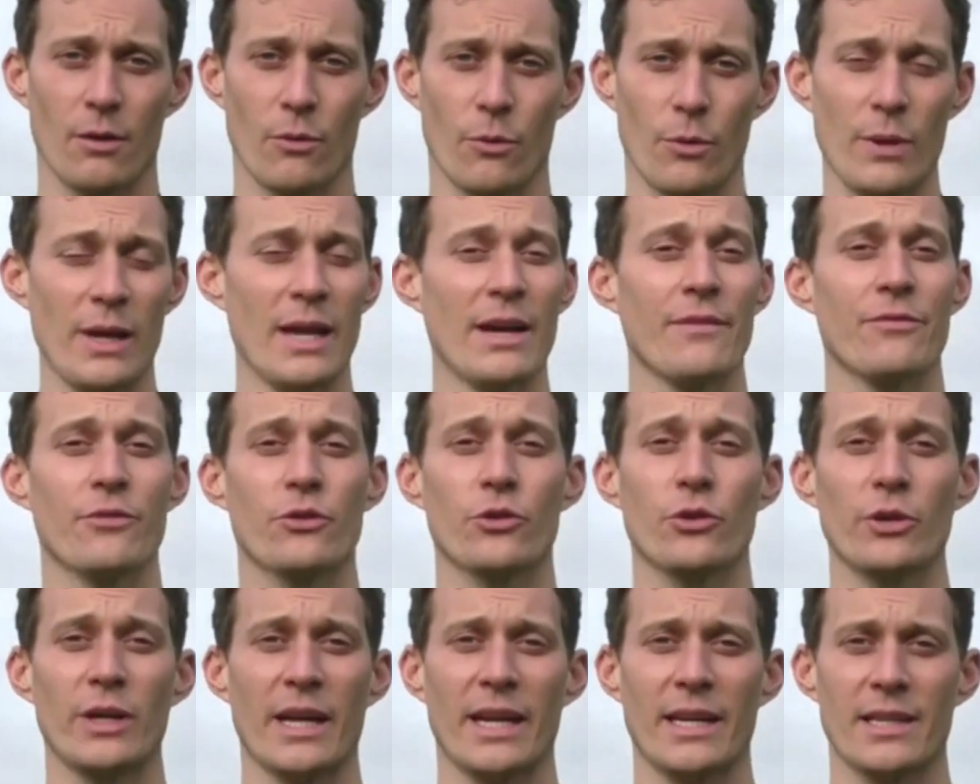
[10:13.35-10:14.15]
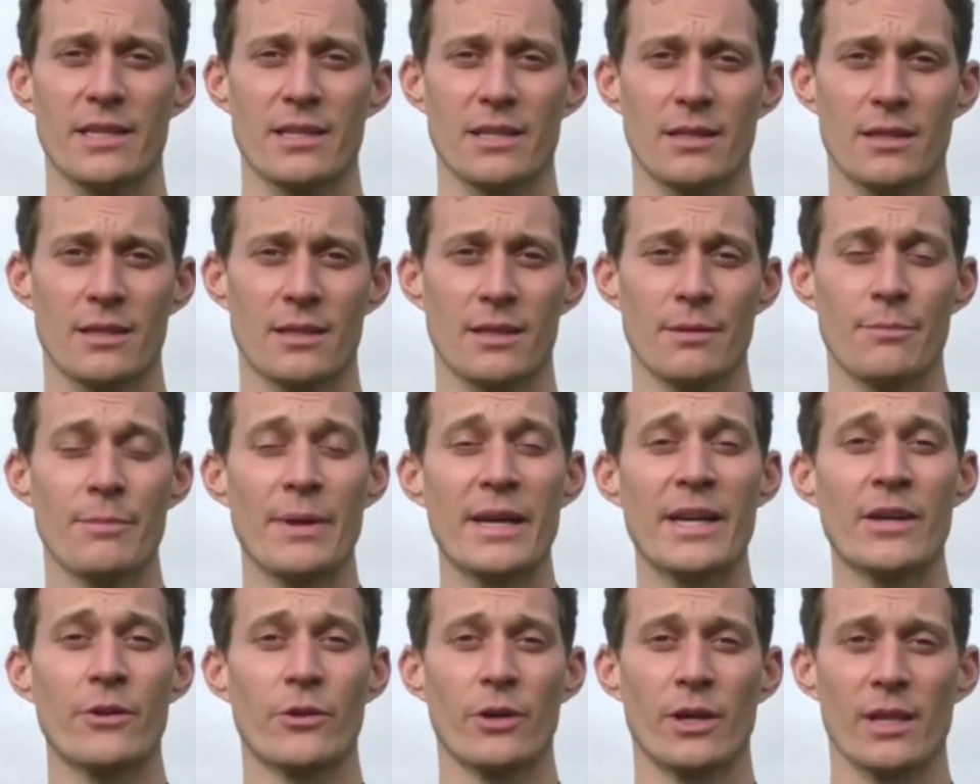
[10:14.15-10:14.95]
we have created the
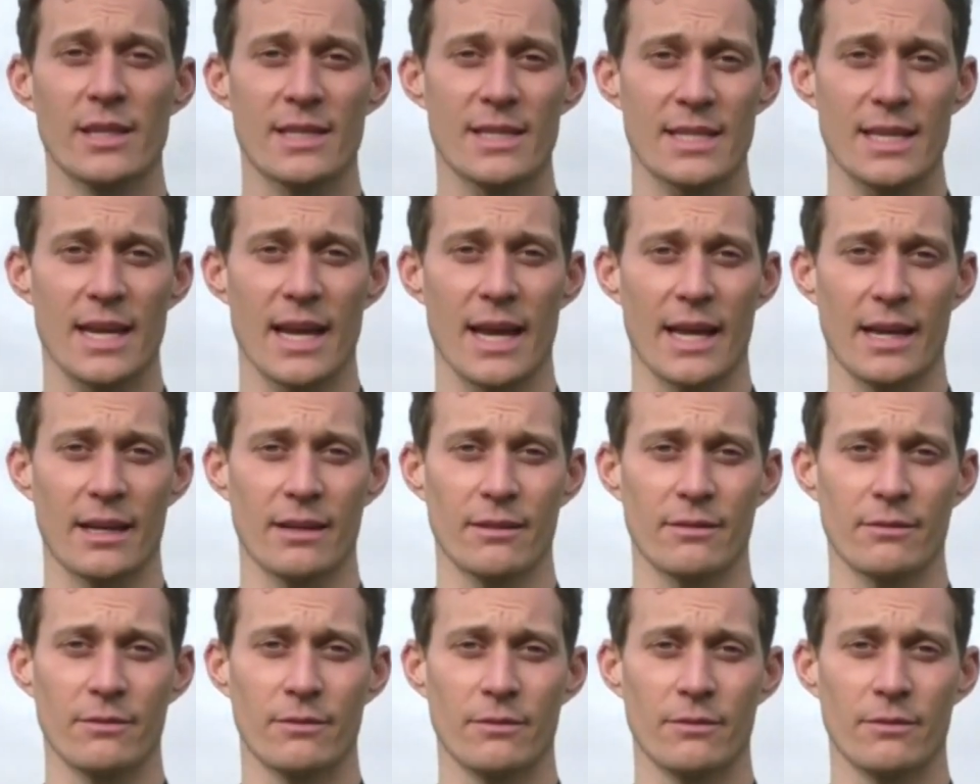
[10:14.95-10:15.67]
mineral scan.